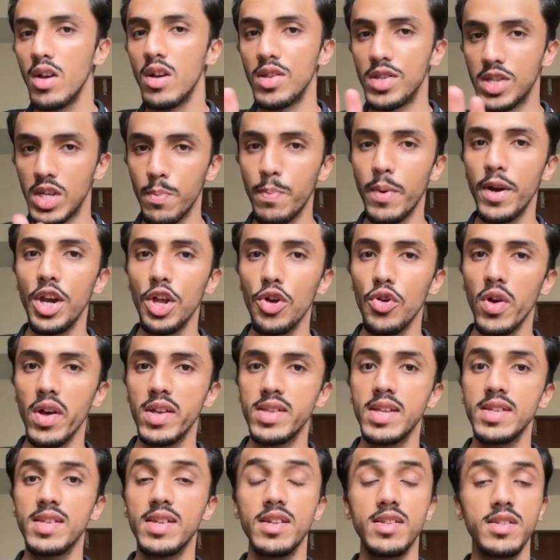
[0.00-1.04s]

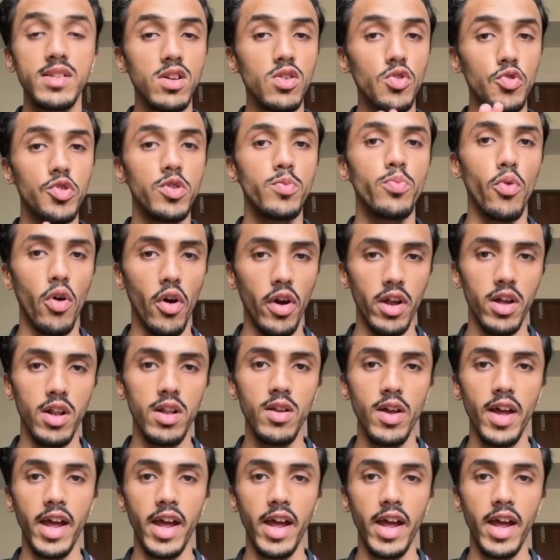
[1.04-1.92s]
GPT-OSS is a good model,